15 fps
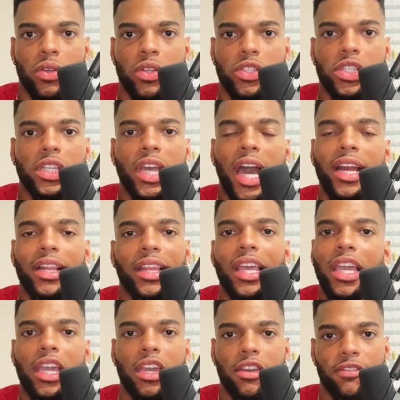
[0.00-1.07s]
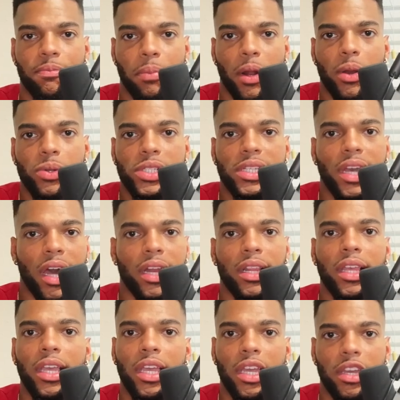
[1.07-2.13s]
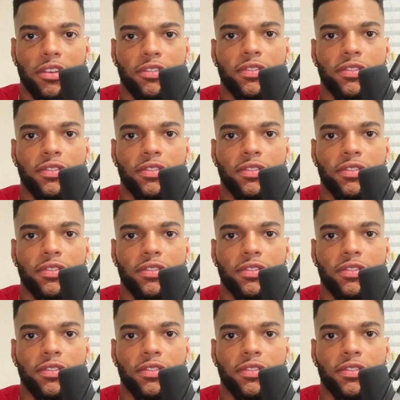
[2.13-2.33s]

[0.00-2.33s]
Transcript: She got to leave, bro. She got to leave.